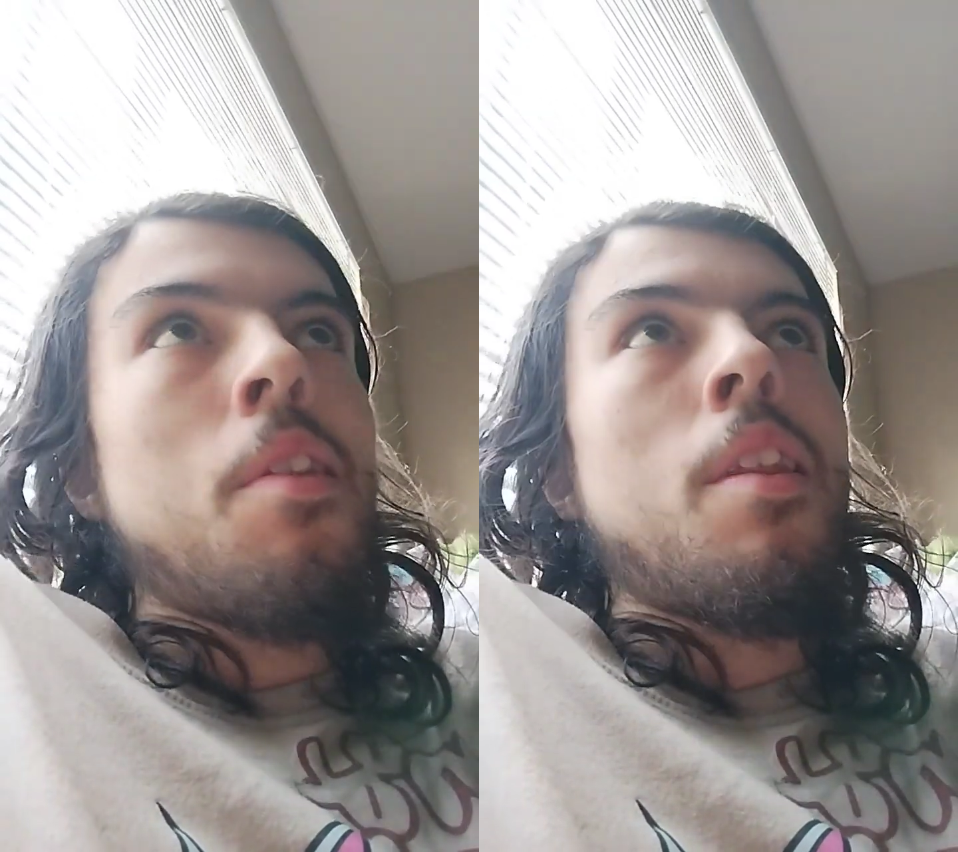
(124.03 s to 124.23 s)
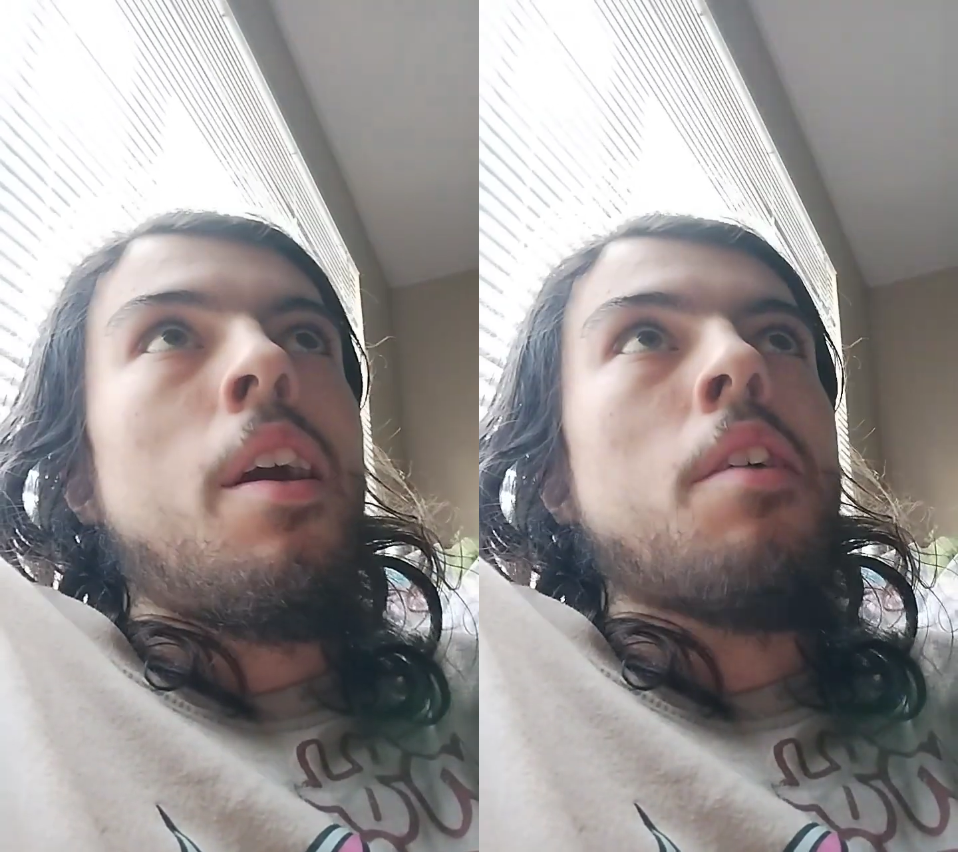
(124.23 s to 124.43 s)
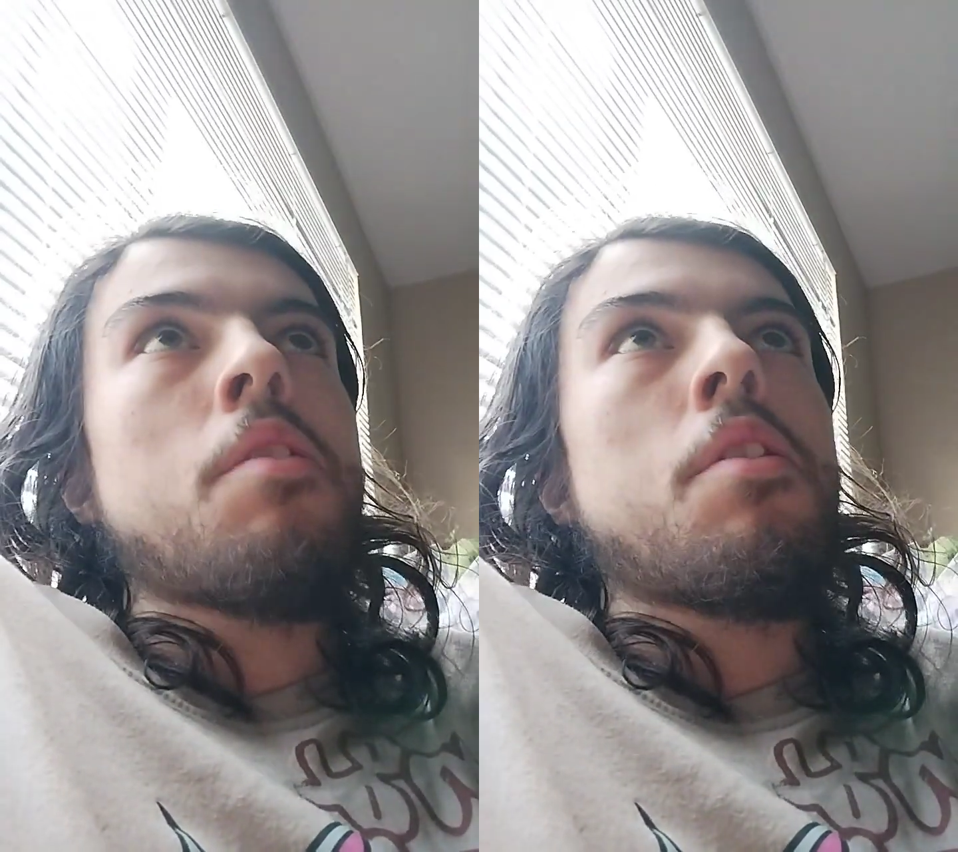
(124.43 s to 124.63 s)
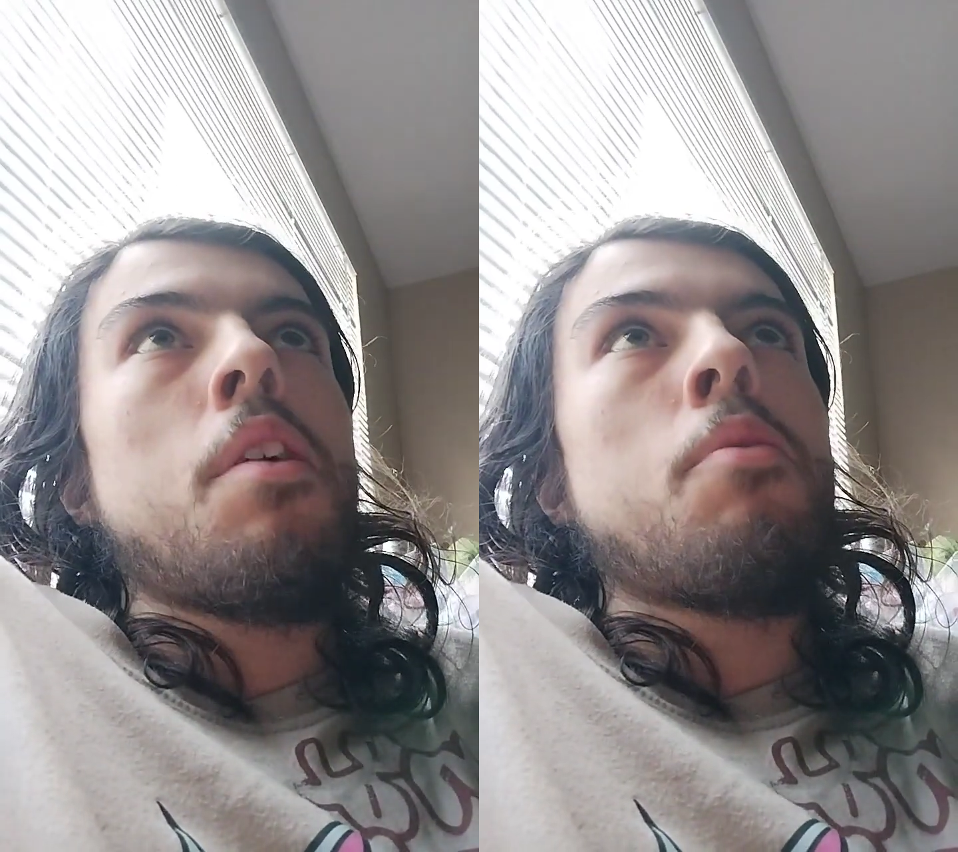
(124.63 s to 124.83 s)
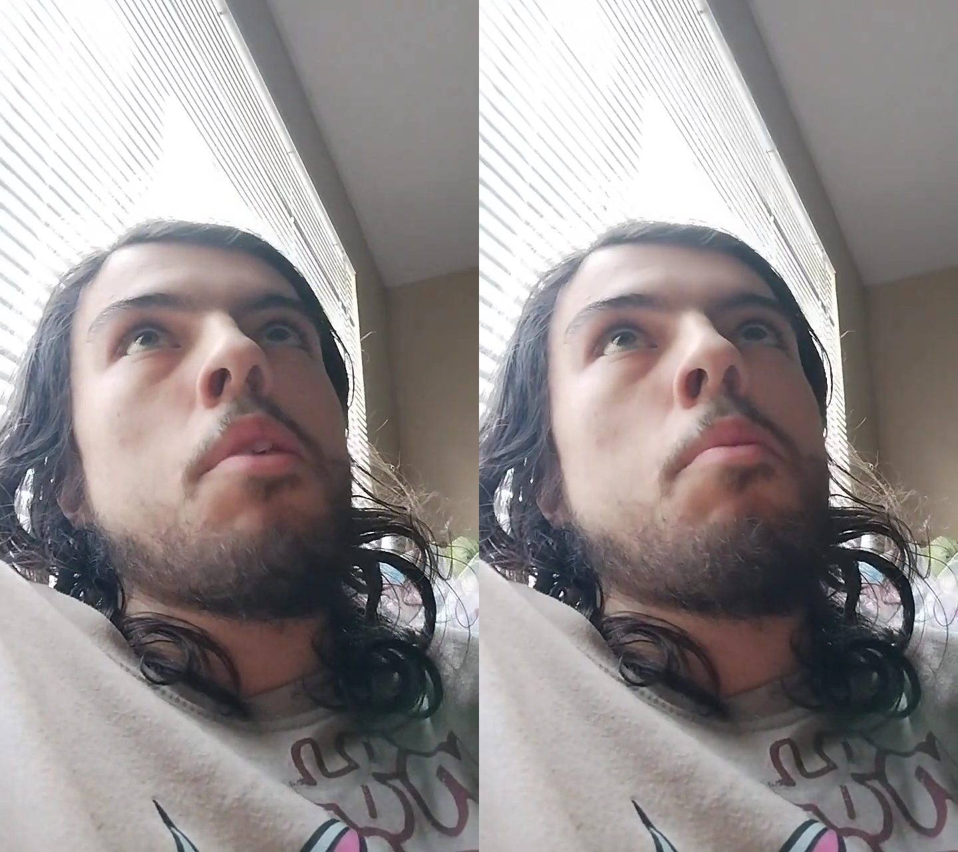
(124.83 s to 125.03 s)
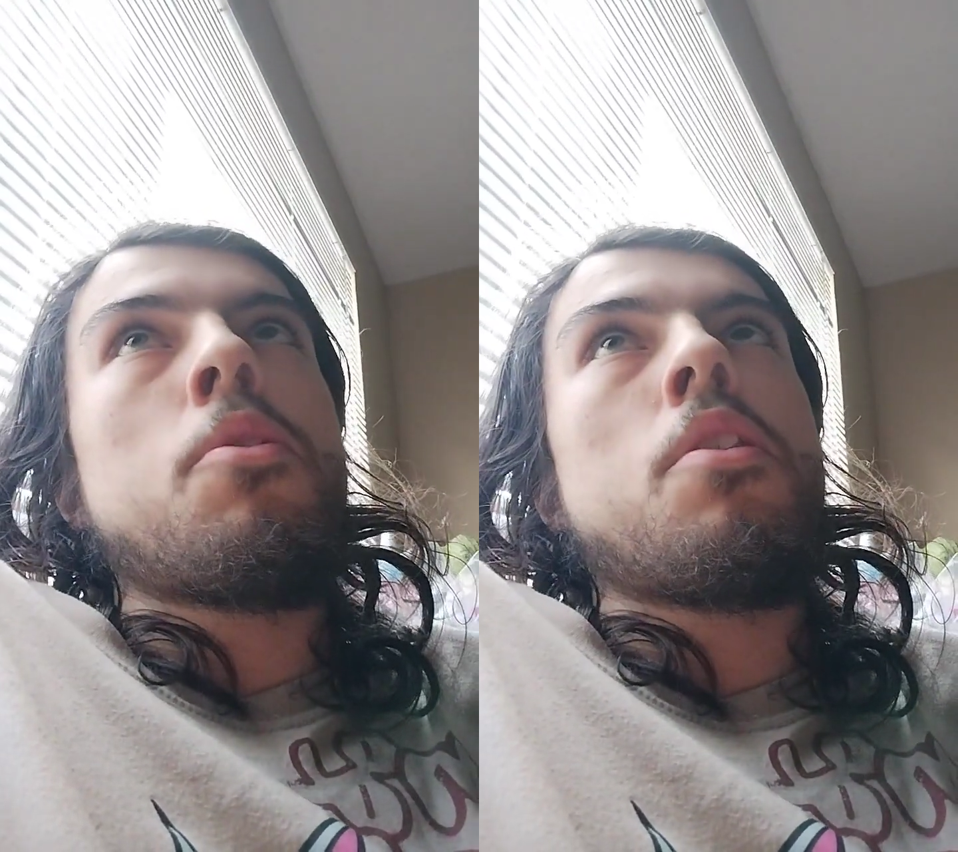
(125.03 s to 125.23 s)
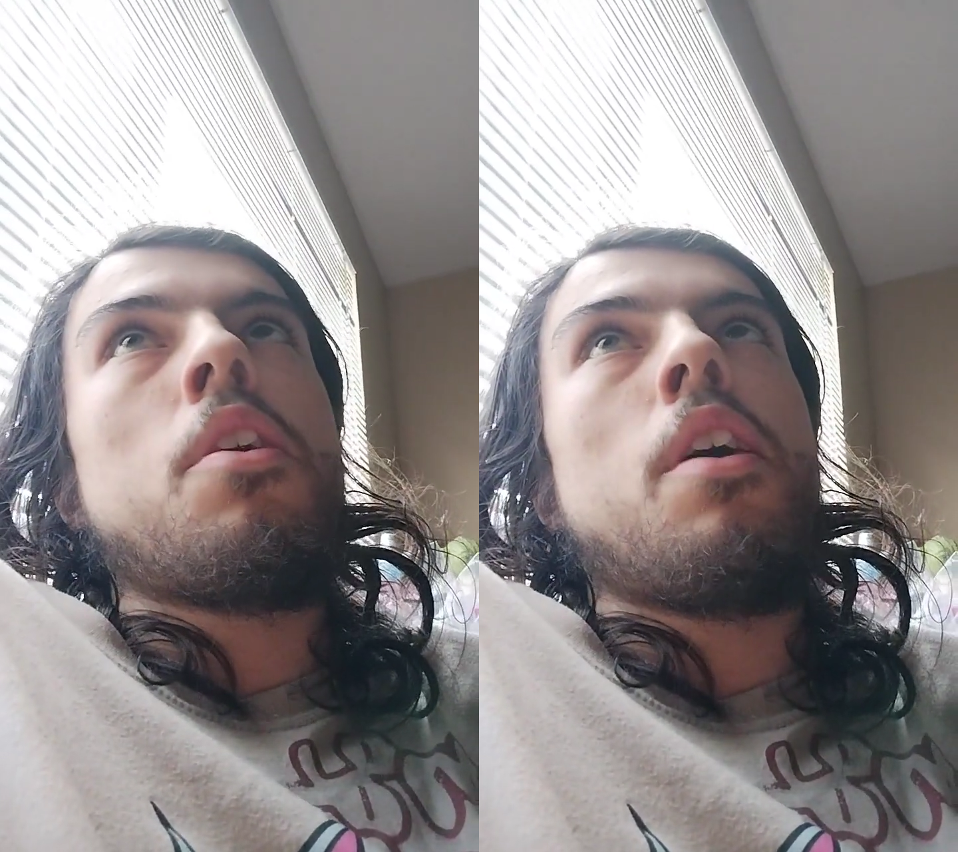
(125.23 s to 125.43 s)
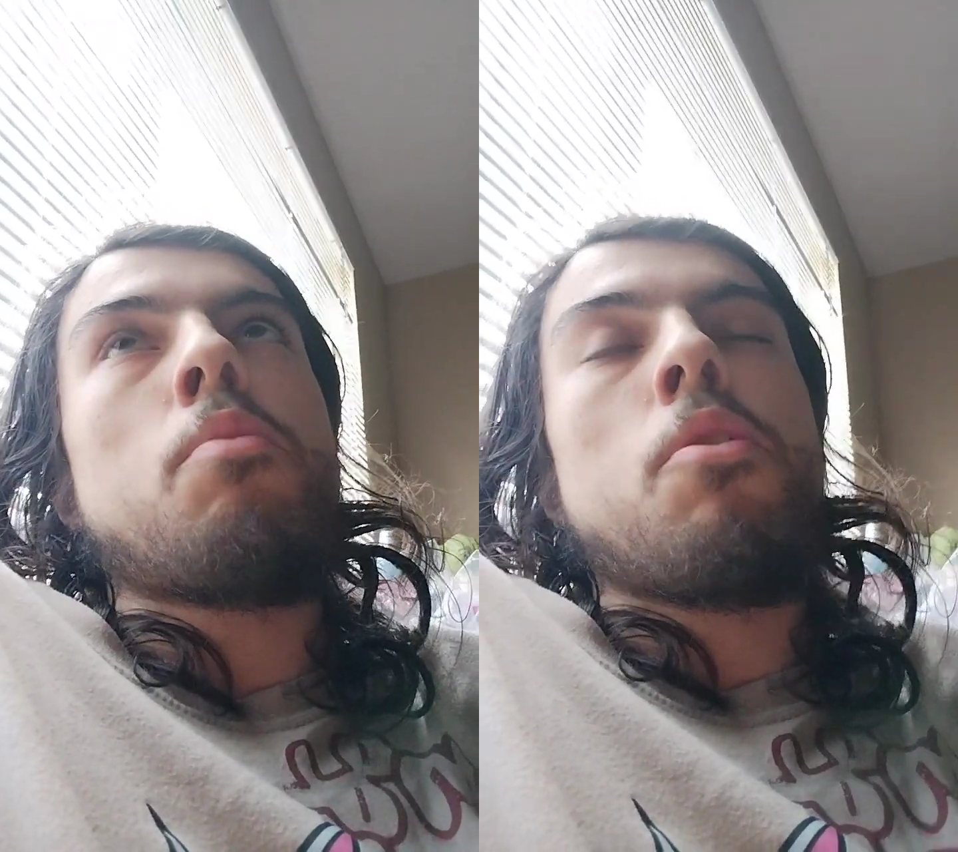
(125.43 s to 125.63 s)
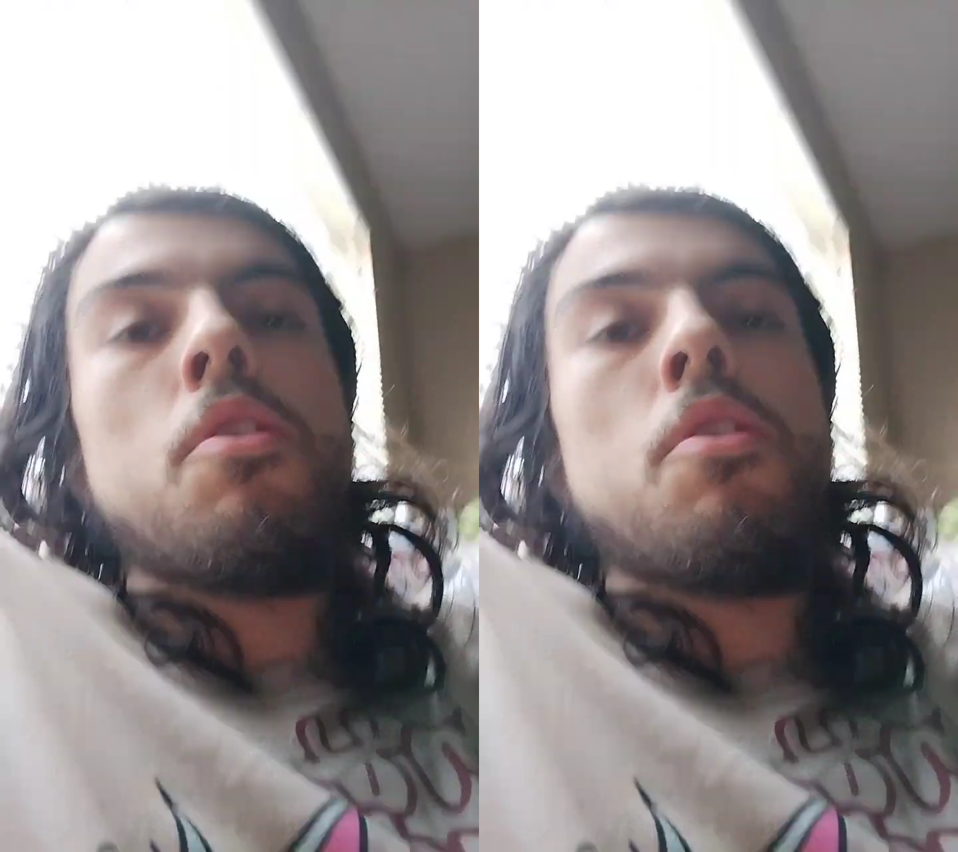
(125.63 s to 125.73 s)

things and I was able to connect with